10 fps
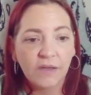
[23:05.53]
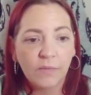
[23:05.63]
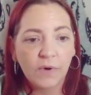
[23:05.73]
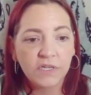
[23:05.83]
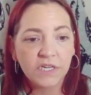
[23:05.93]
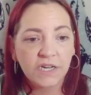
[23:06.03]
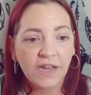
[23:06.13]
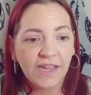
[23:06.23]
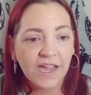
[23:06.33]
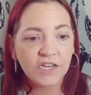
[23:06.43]
What can
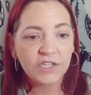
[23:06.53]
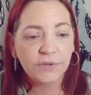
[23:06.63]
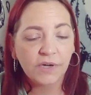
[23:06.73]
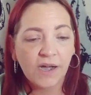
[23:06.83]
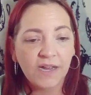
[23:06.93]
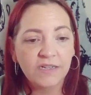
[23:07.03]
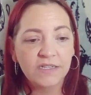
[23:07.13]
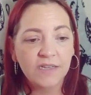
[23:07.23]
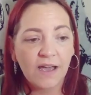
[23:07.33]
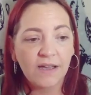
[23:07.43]
I get you, kind
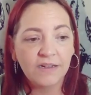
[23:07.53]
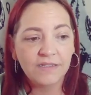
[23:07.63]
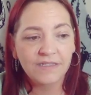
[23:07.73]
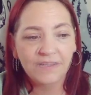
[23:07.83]
sirs?